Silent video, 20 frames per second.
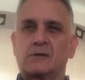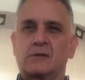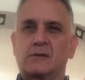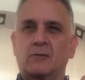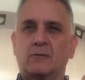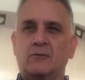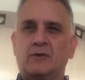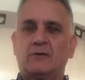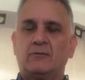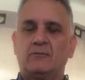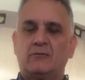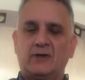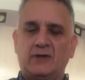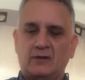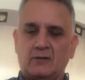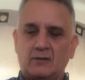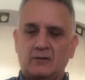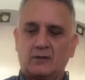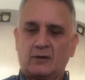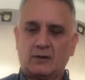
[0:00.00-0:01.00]
So the
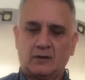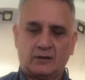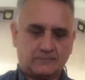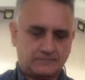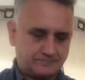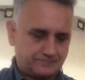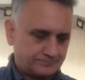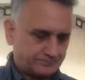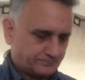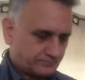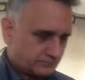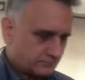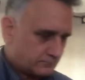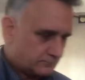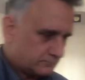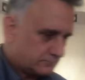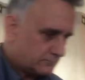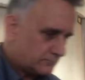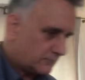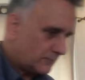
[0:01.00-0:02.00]
real
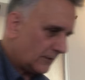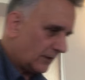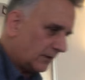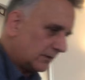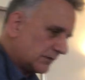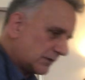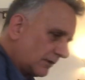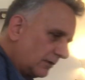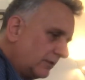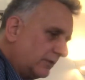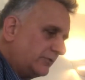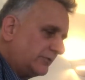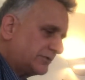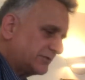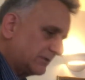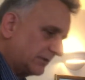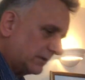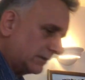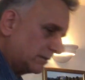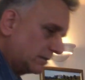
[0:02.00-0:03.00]

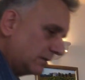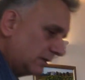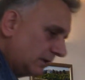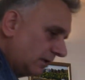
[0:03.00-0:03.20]
solution